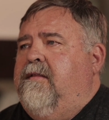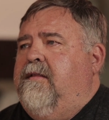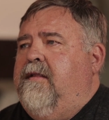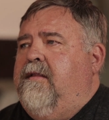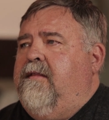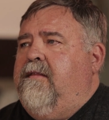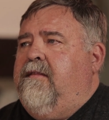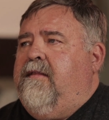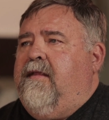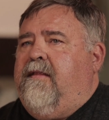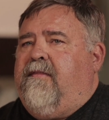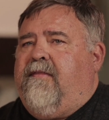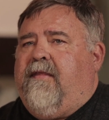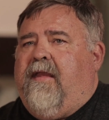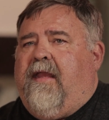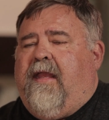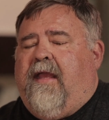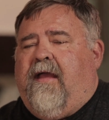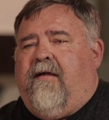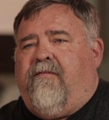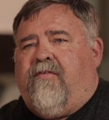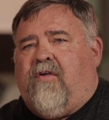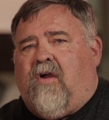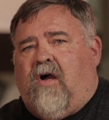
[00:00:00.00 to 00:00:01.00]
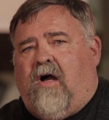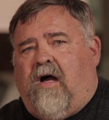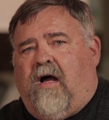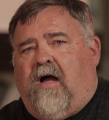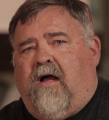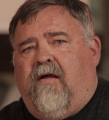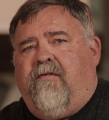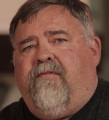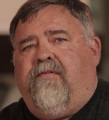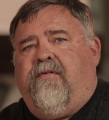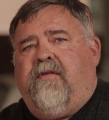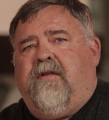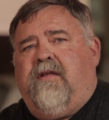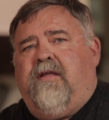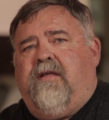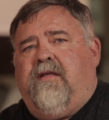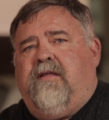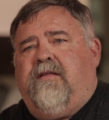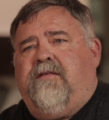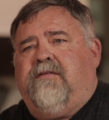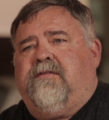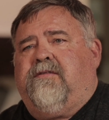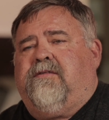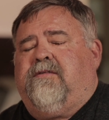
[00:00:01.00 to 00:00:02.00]
that they have
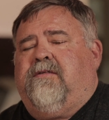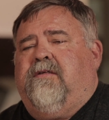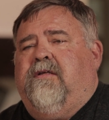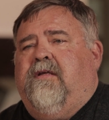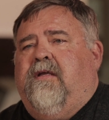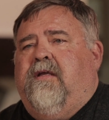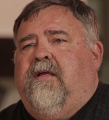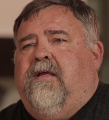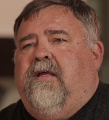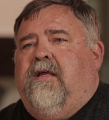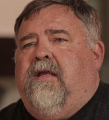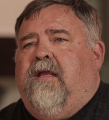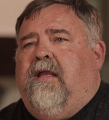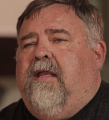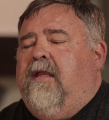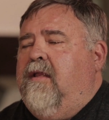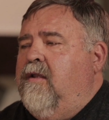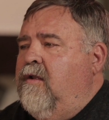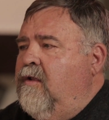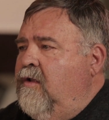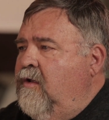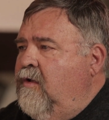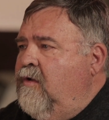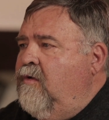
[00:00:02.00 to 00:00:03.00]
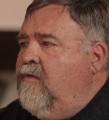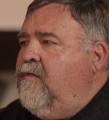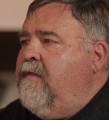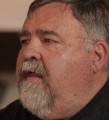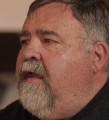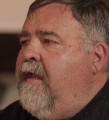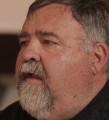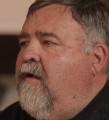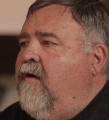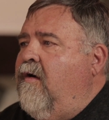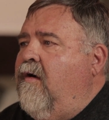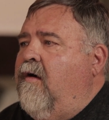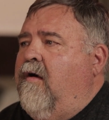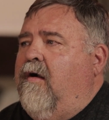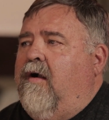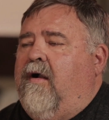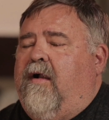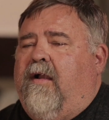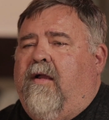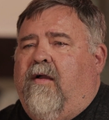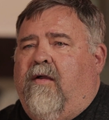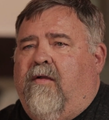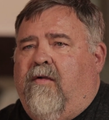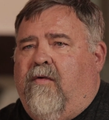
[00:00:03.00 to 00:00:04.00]
confidence in who they
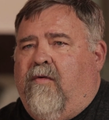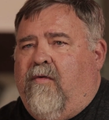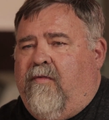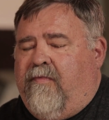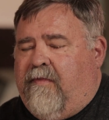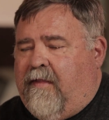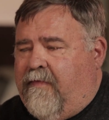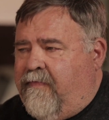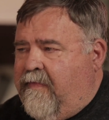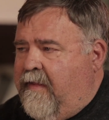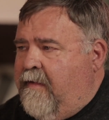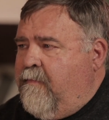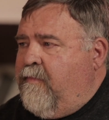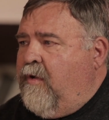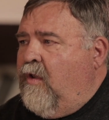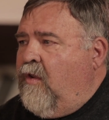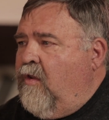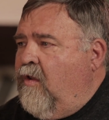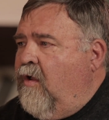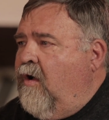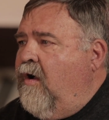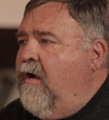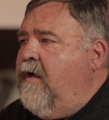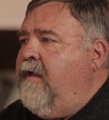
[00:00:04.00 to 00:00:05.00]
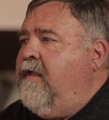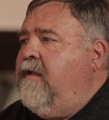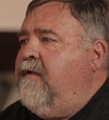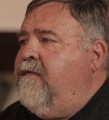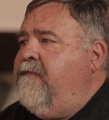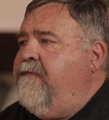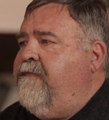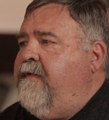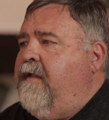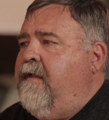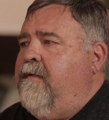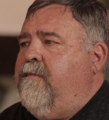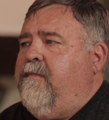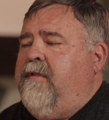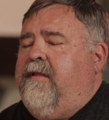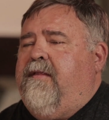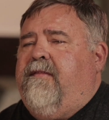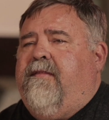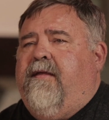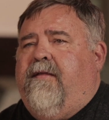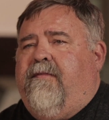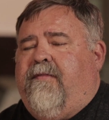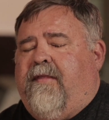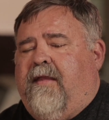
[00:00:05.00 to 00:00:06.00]
are, that they belong in a family,
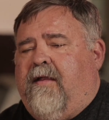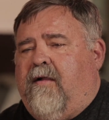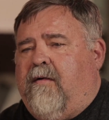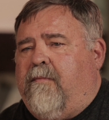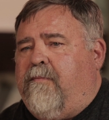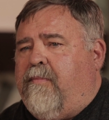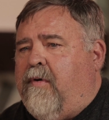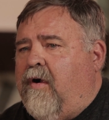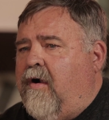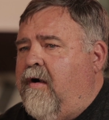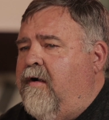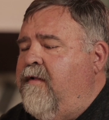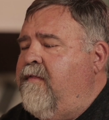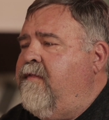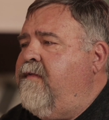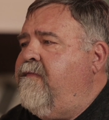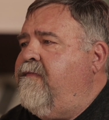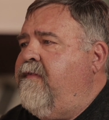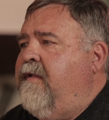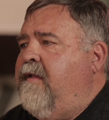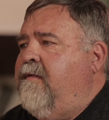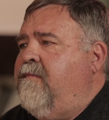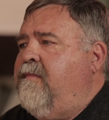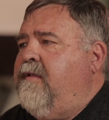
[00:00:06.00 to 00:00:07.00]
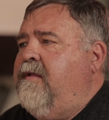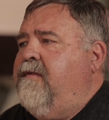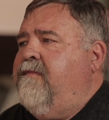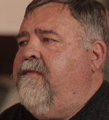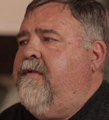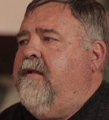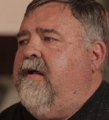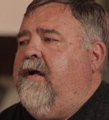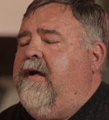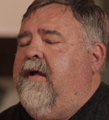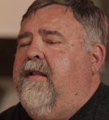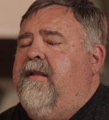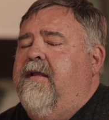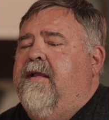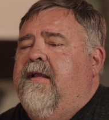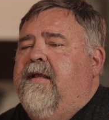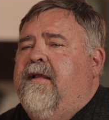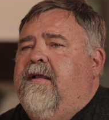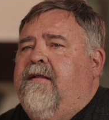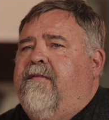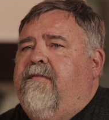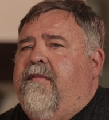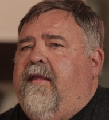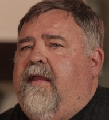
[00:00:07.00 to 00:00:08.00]
that they are part of the family of God.
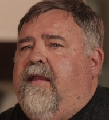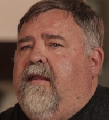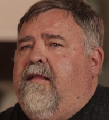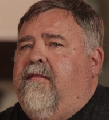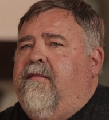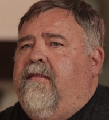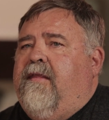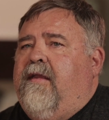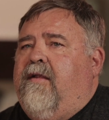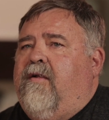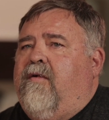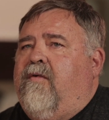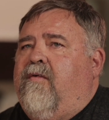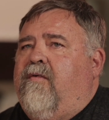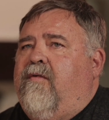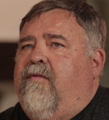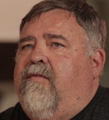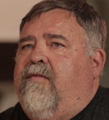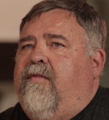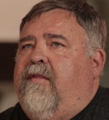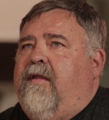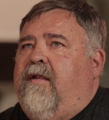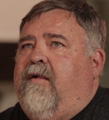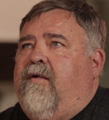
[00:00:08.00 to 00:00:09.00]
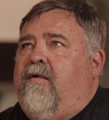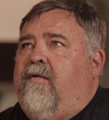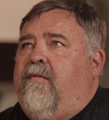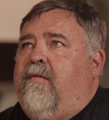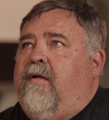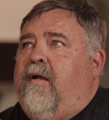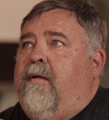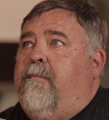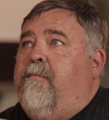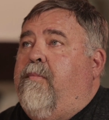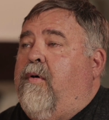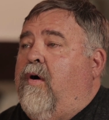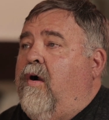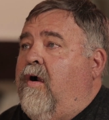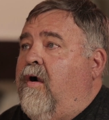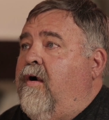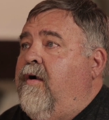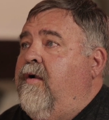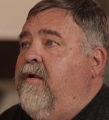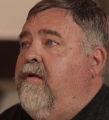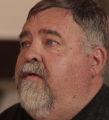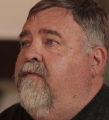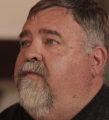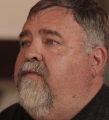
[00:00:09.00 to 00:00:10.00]
They're a
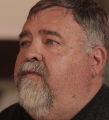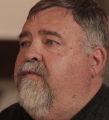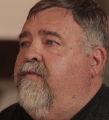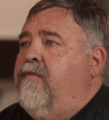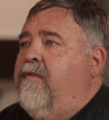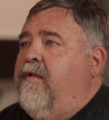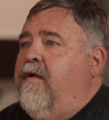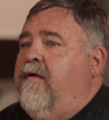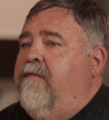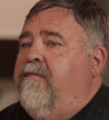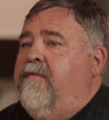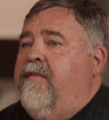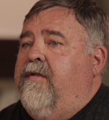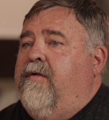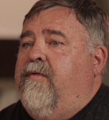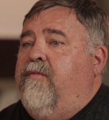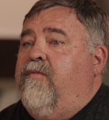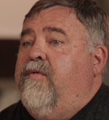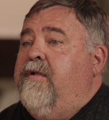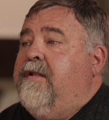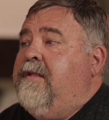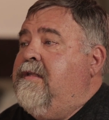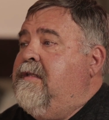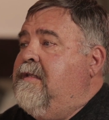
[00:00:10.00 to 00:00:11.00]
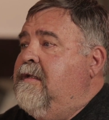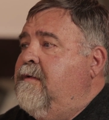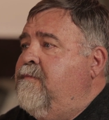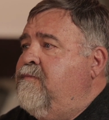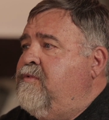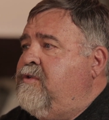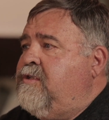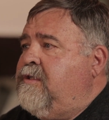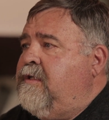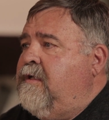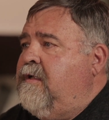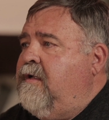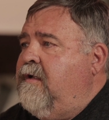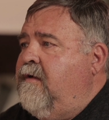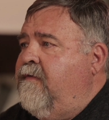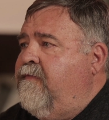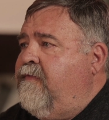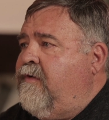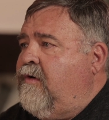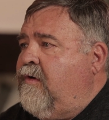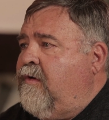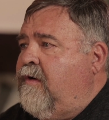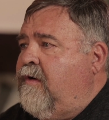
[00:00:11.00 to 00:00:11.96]
part of the redemption of